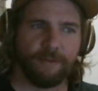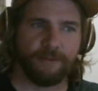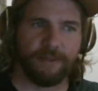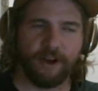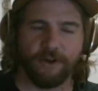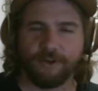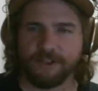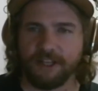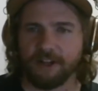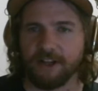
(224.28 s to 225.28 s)
they call
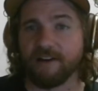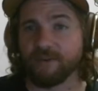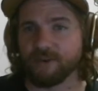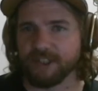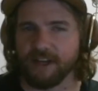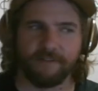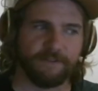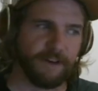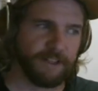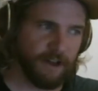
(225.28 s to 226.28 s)
those the levels
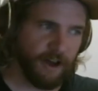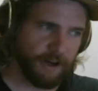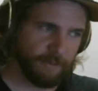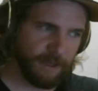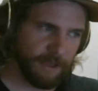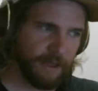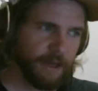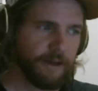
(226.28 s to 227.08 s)
of autonomy.